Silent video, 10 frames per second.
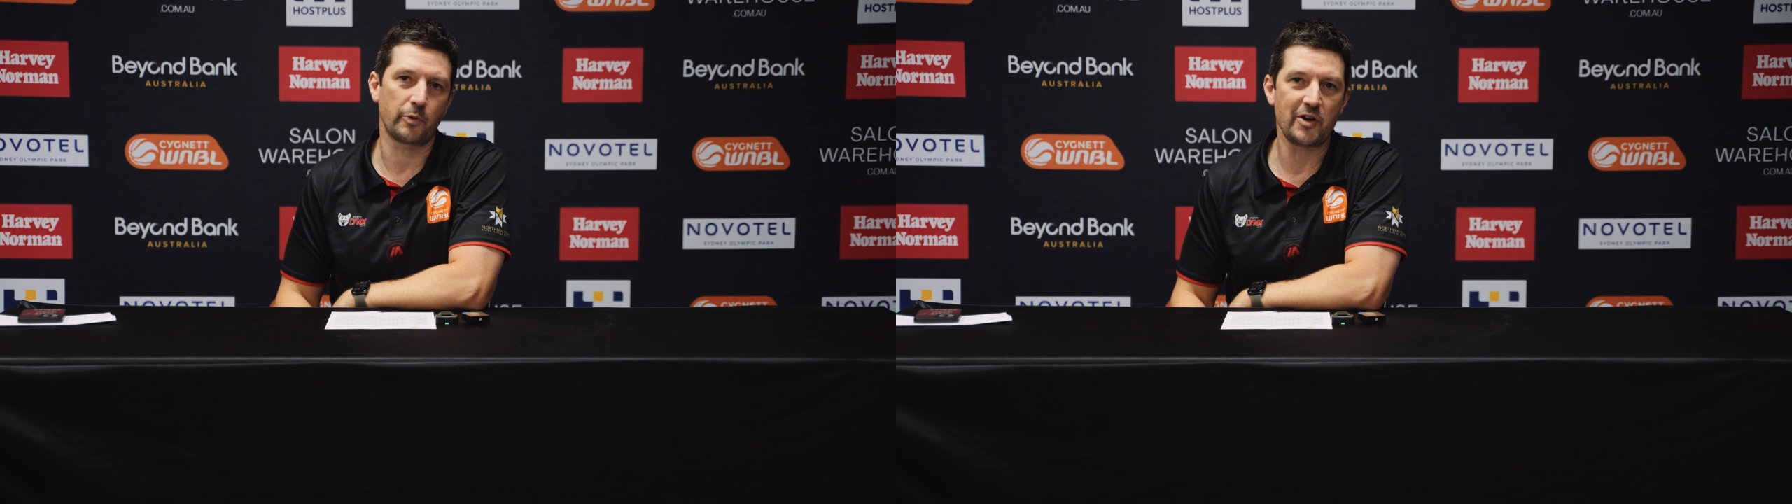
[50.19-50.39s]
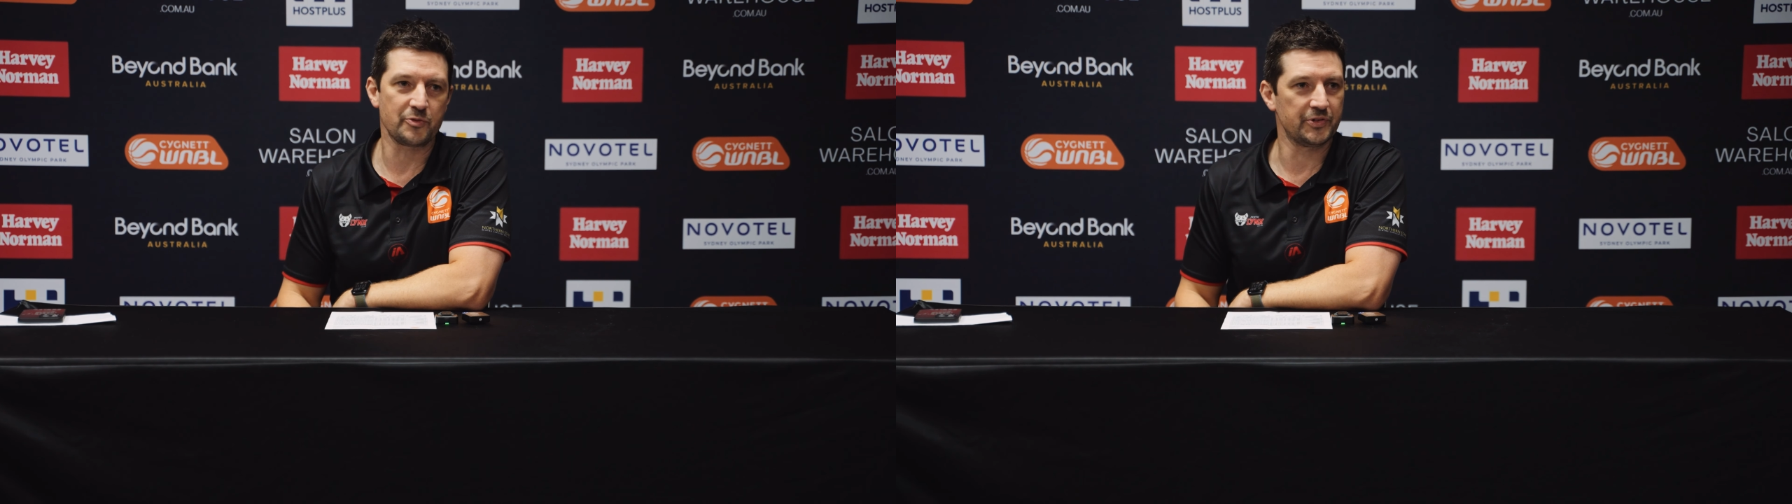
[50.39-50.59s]

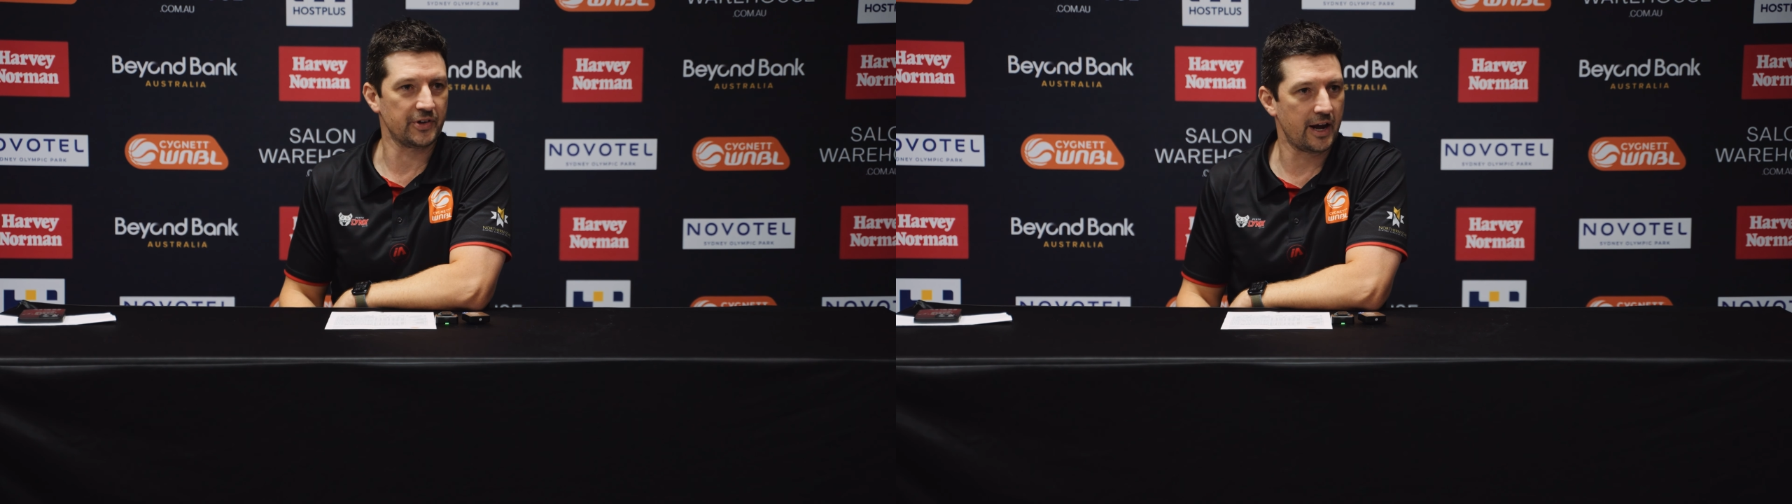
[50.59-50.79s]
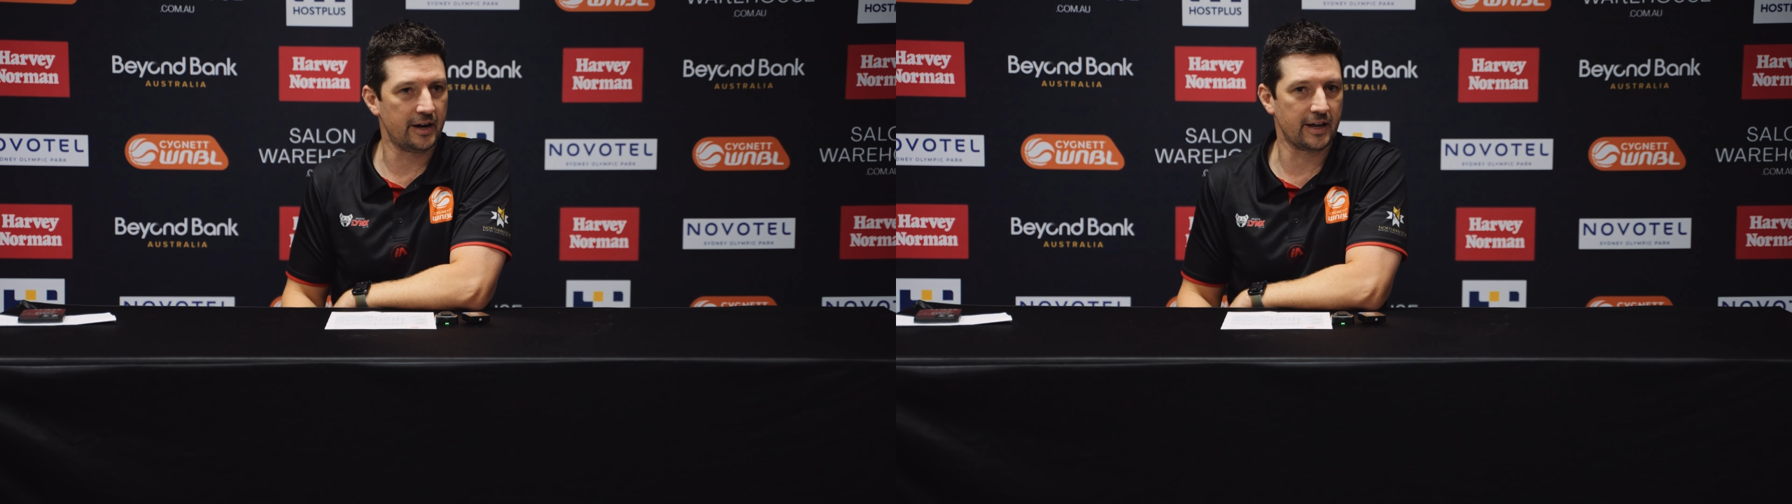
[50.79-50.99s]
away from us
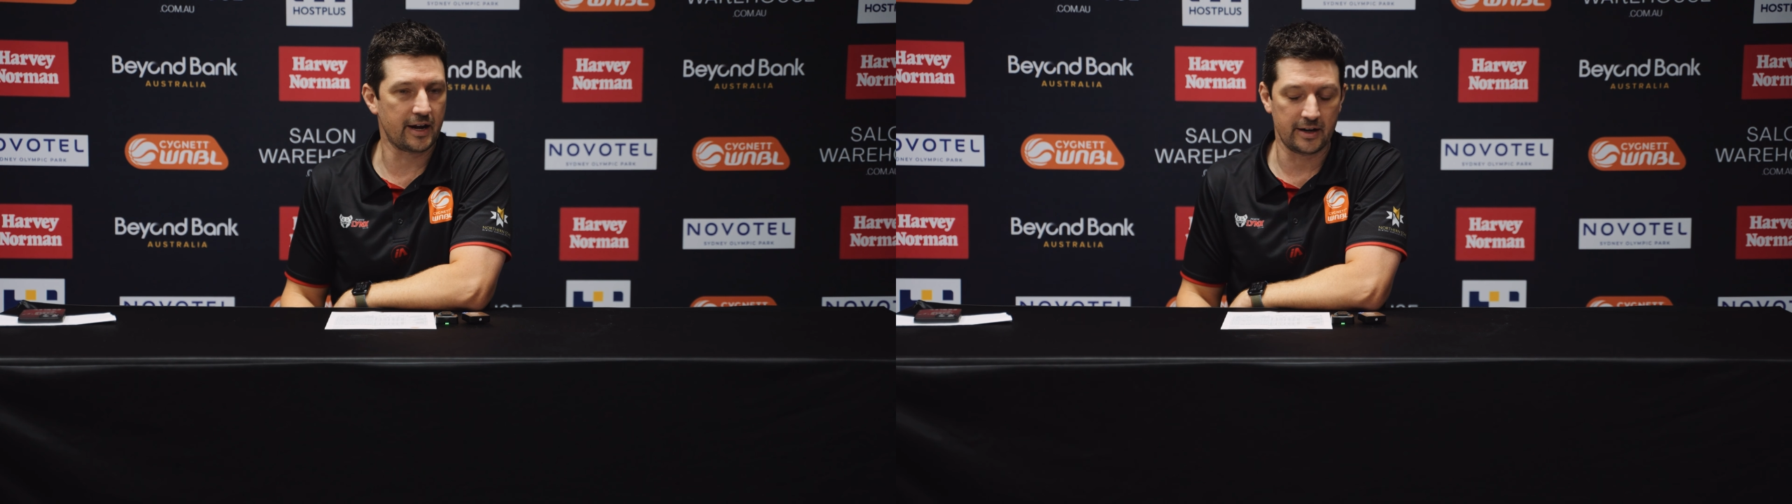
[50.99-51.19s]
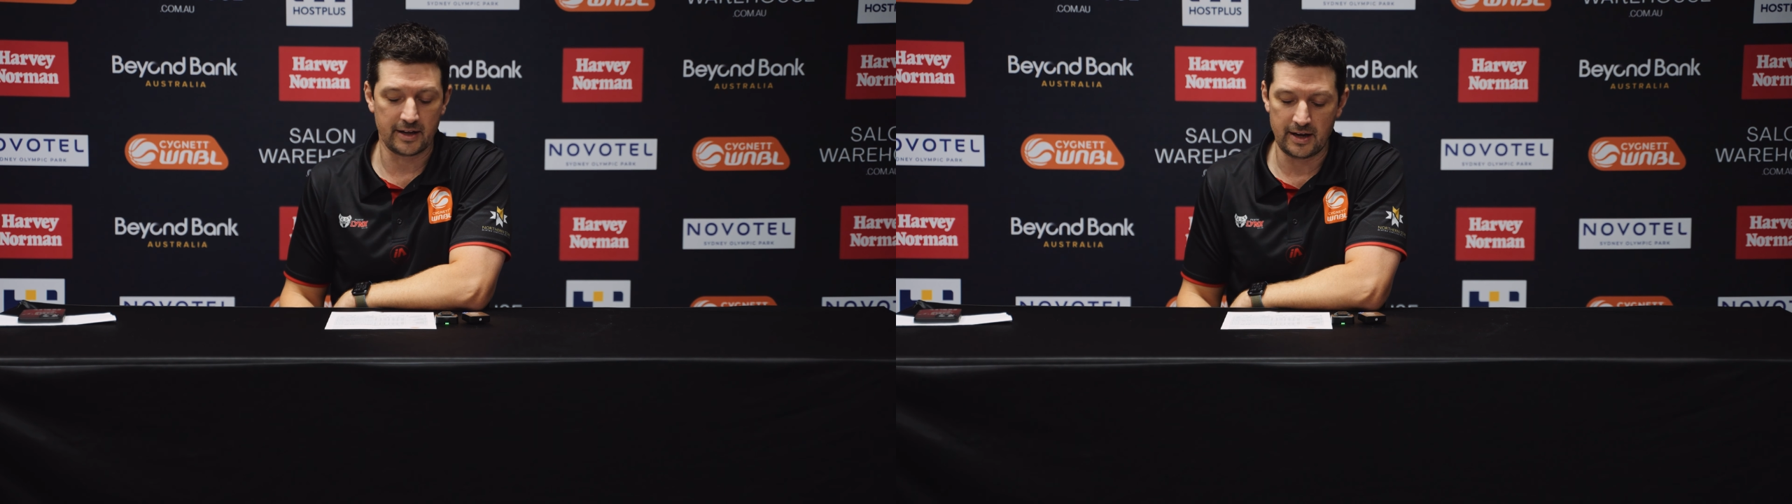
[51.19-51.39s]
again and again
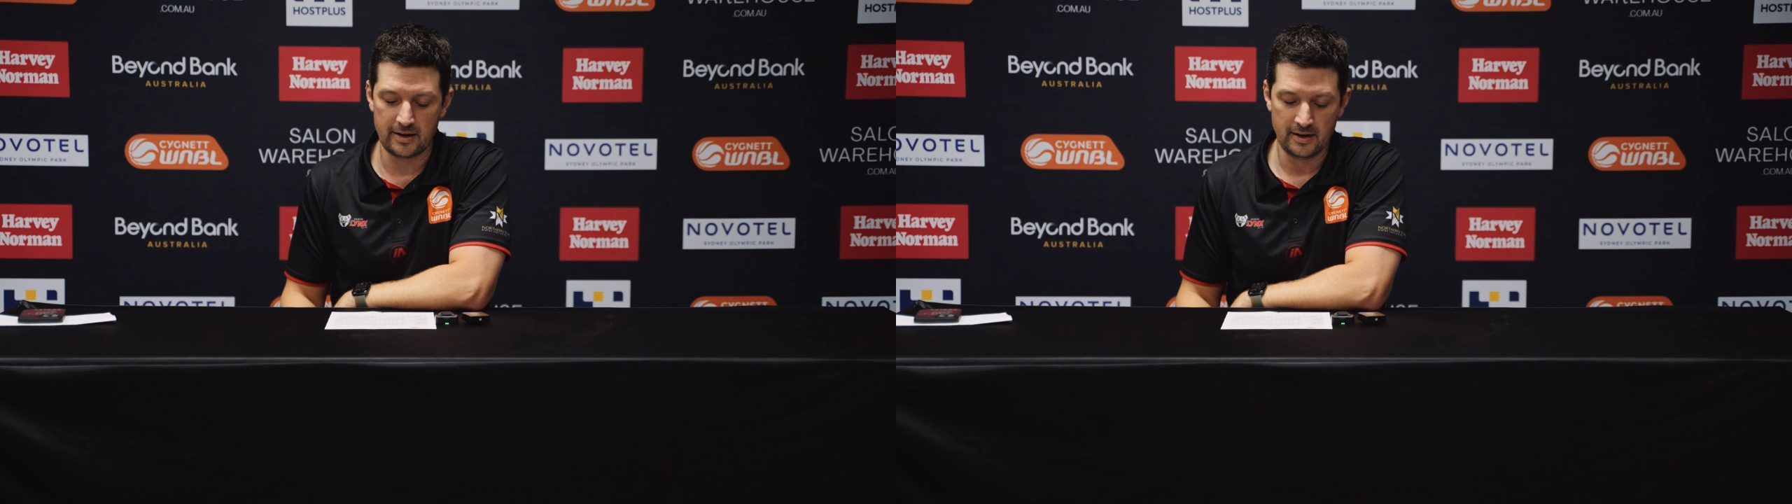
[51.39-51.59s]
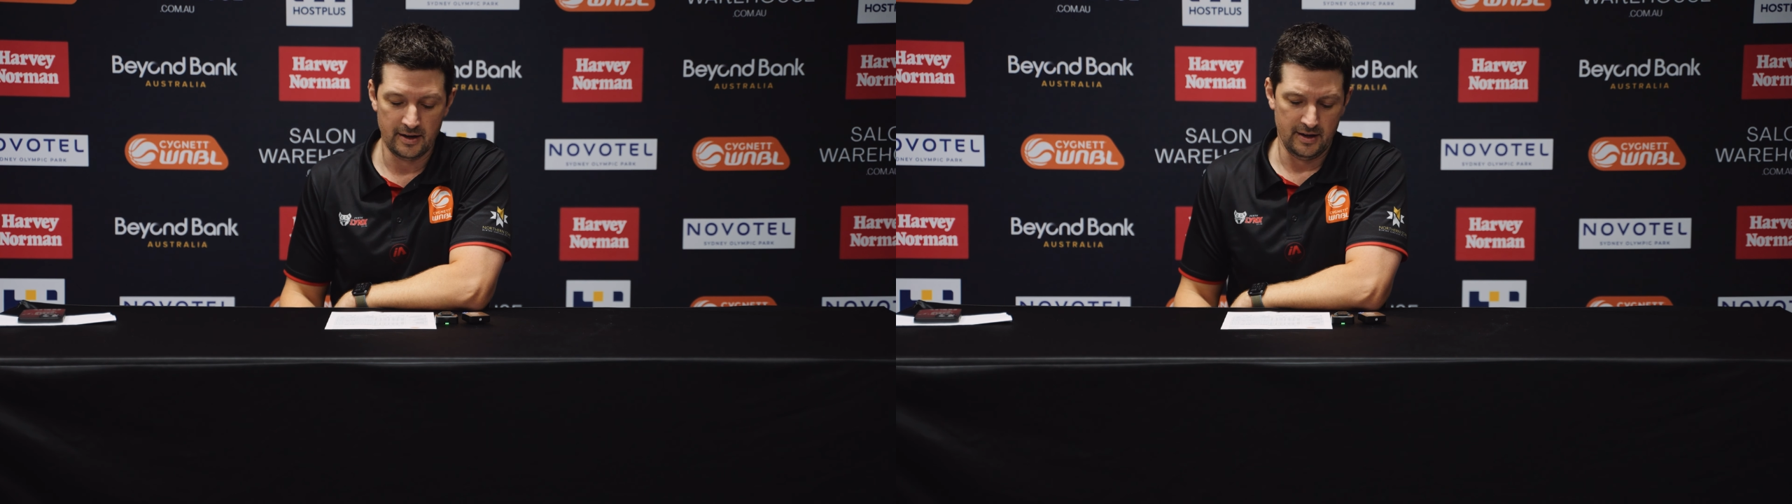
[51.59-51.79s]
and
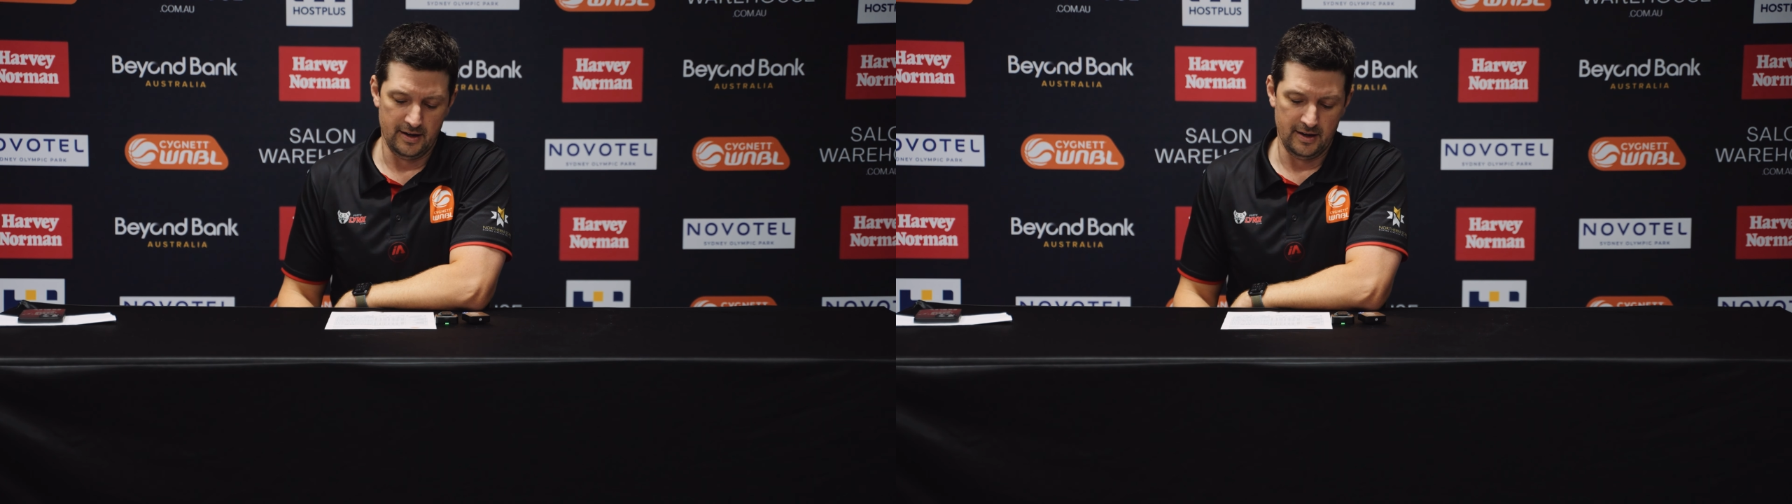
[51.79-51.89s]
again.